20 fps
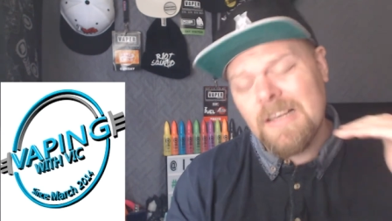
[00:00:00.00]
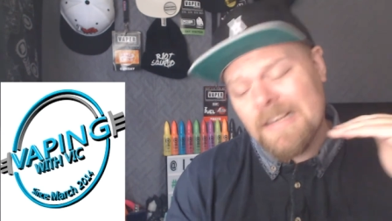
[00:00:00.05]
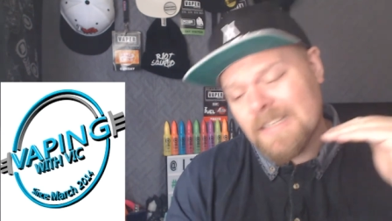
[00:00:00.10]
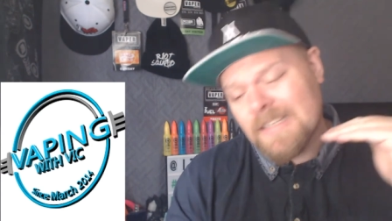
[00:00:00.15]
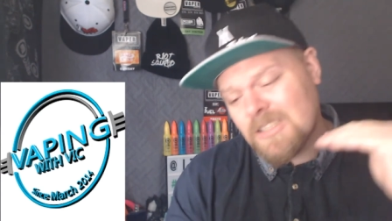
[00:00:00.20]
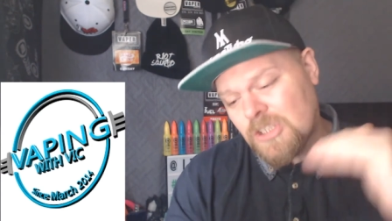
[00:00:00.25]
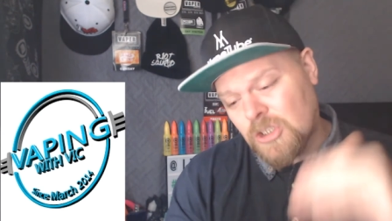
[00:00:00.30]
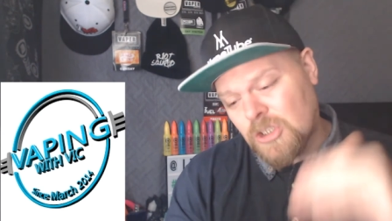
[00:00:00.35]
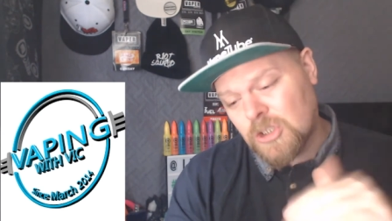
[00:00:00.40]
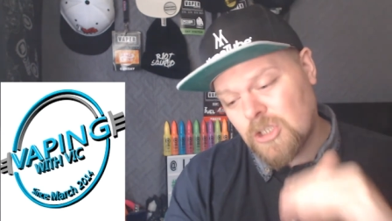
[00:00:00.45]

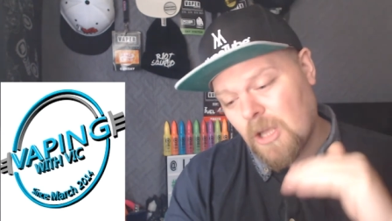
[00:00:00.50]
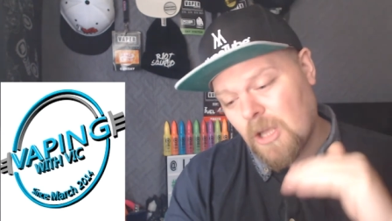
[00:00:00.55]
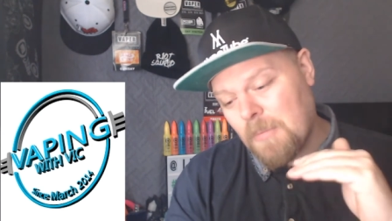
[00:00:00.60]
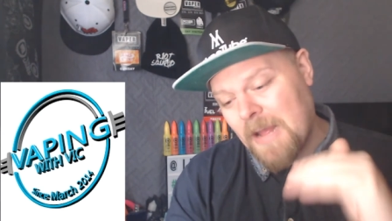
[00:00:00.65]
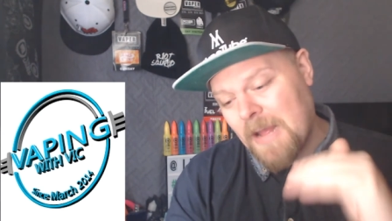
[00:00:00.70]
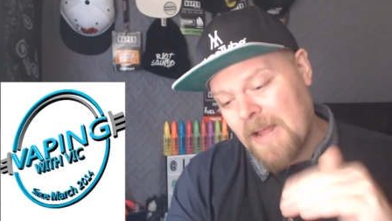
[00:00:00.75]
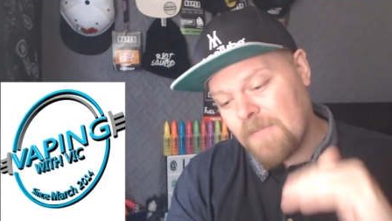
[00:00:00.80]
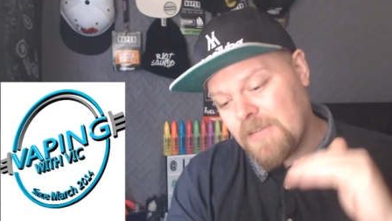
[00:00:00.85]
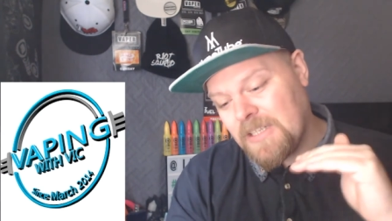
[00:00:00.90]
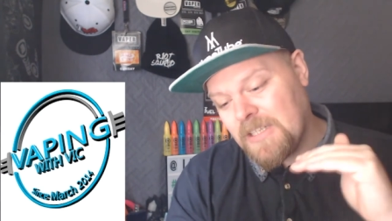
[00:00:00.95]
It's just I'm
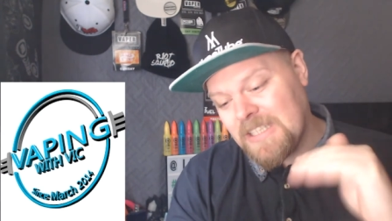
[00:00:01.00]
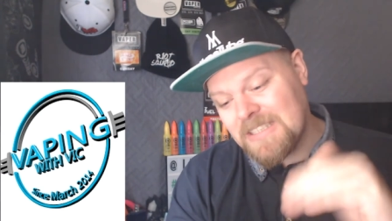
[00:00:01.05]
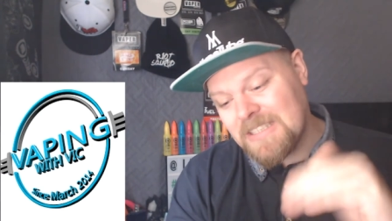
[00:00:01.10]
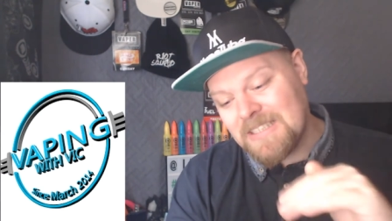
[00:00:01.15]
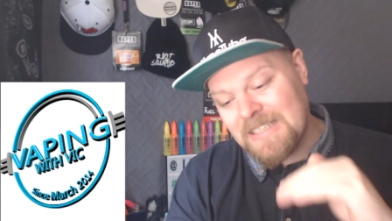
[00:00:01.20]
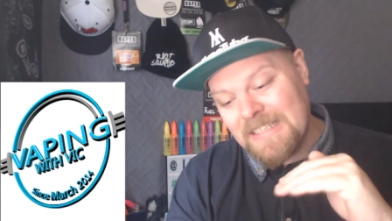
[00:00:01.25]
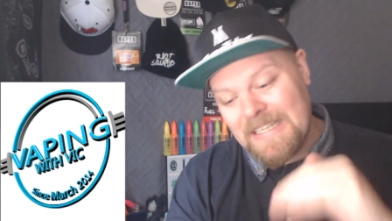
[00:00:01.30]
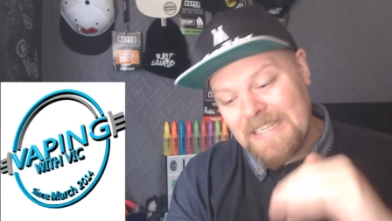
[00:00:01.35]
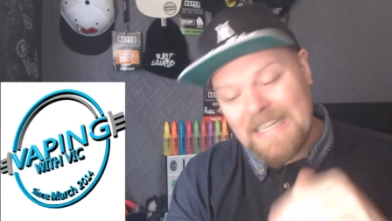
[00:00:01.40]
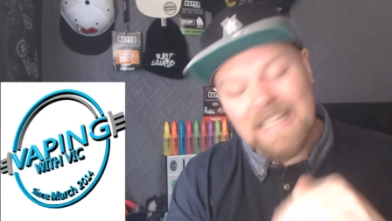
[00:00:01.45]
having this
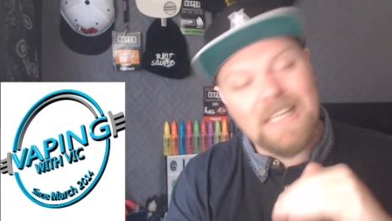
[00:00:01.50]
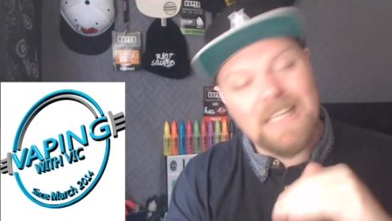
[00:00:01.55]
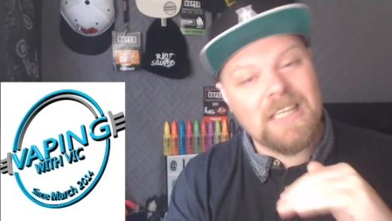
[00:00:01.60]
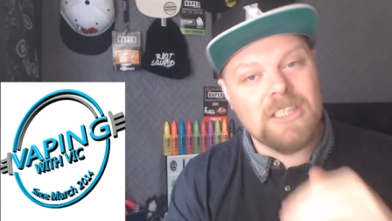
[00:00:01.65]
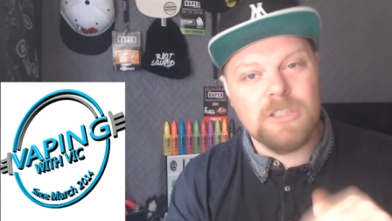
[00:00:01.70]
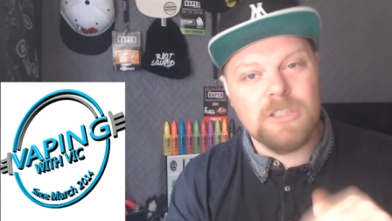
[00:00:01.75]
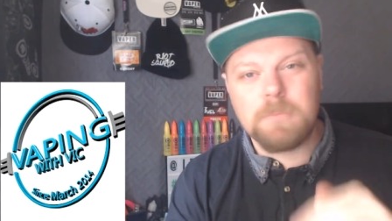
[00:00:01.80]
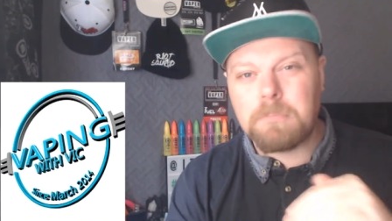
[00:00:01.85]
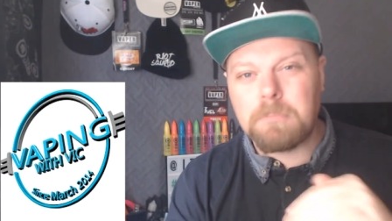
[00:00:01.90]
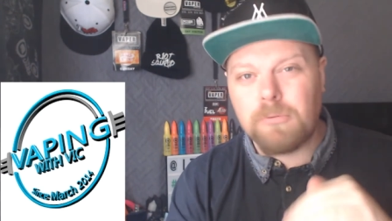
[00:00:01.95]

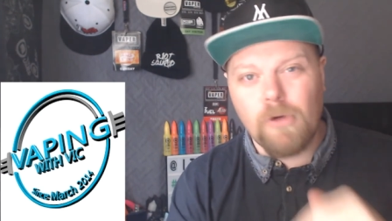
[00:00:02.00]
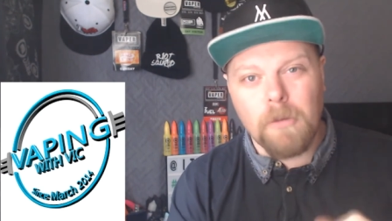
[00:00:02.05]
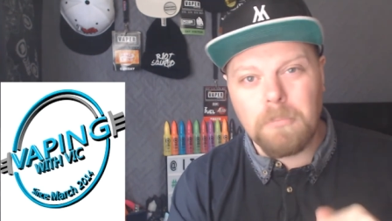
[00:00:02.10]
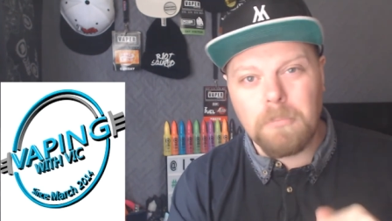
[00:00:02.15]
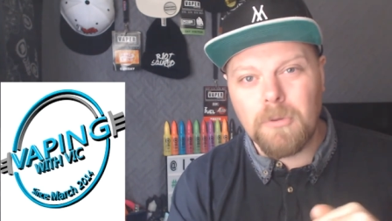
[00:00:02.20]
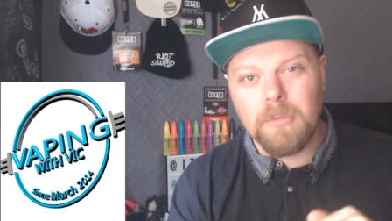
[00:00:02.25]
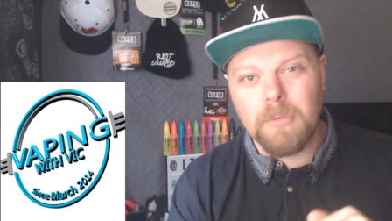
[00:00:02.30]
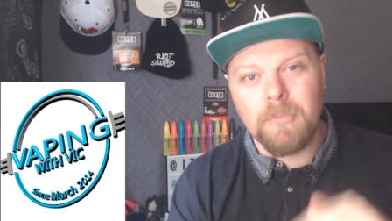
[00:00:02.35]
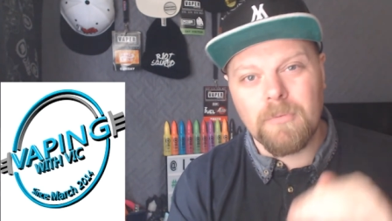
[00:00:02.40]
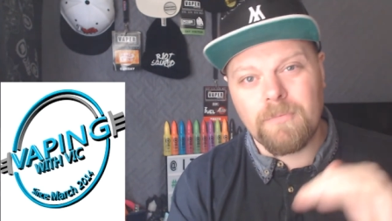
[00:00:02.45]
leakage
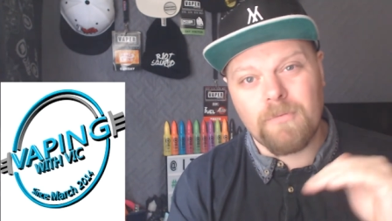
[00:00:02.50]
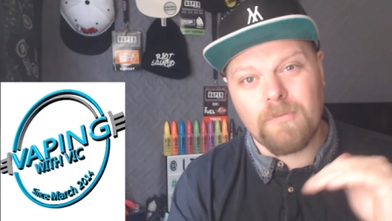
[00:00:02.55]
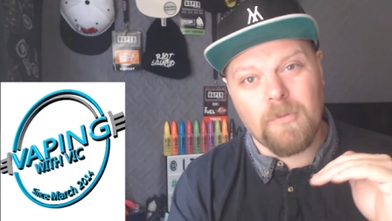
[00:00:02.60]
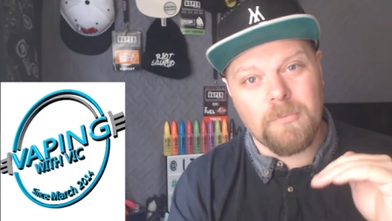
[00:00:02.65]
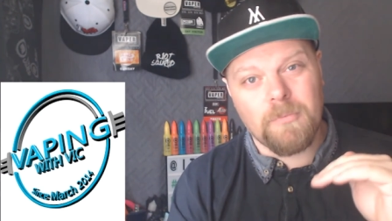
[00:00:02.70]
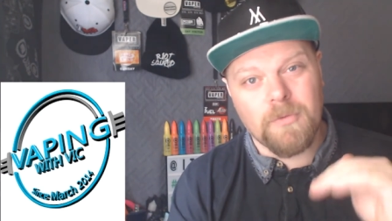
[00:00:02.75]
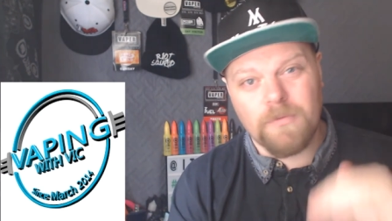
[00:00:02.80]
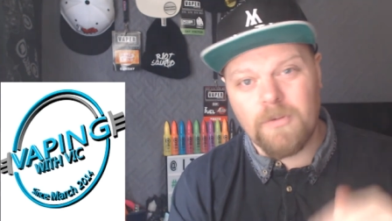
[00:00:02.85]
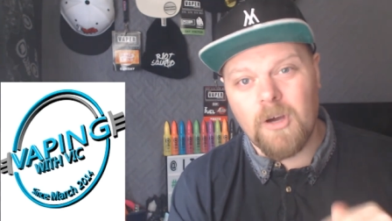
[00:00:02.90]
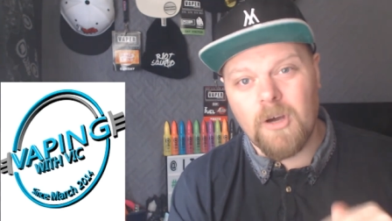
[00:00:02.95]
problem from
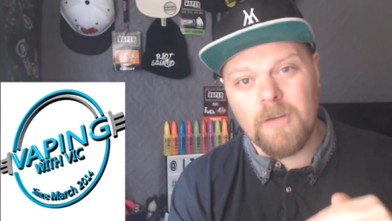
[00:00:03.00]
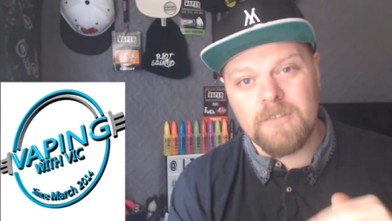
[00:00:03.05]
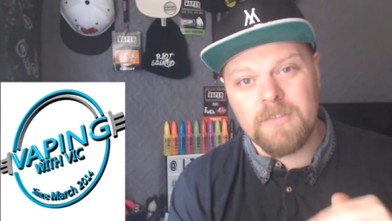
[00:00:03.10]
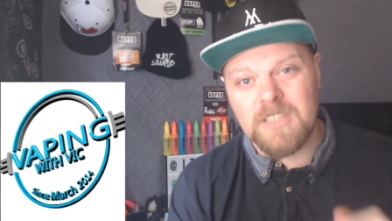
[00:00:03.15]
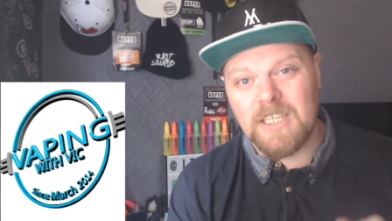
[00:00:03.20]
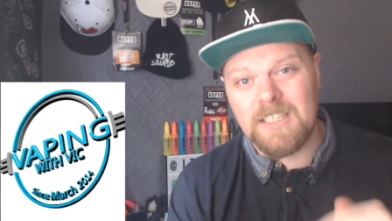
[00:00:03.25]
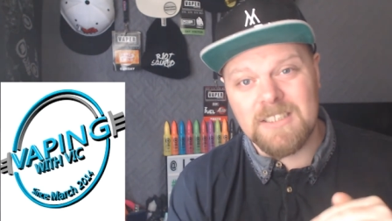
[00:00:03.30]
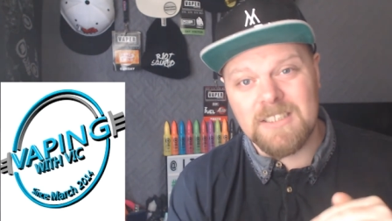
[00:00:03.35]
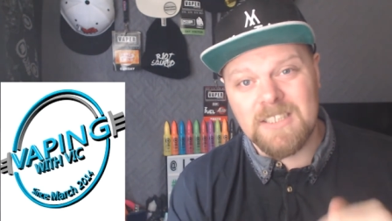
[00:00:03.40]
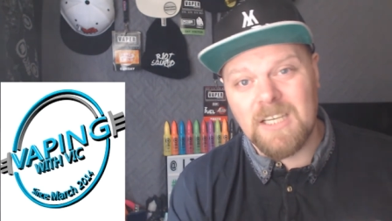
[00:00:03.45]
the
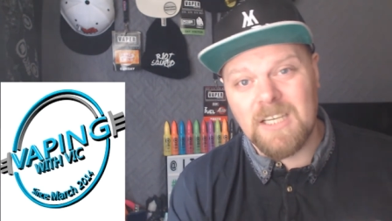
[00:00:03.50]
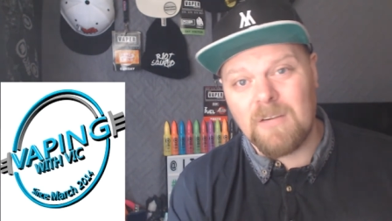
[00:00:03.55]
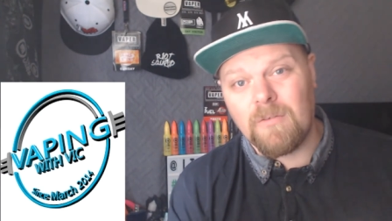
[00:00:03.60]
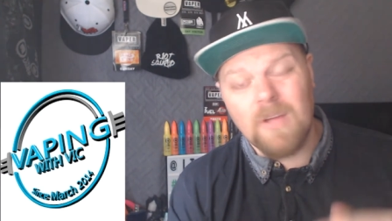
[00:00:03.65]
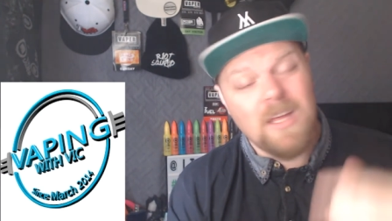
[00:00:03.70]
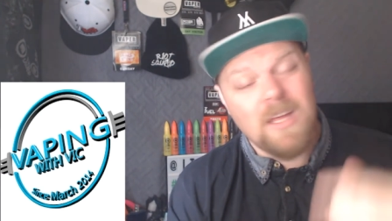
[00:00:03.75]
510 itself.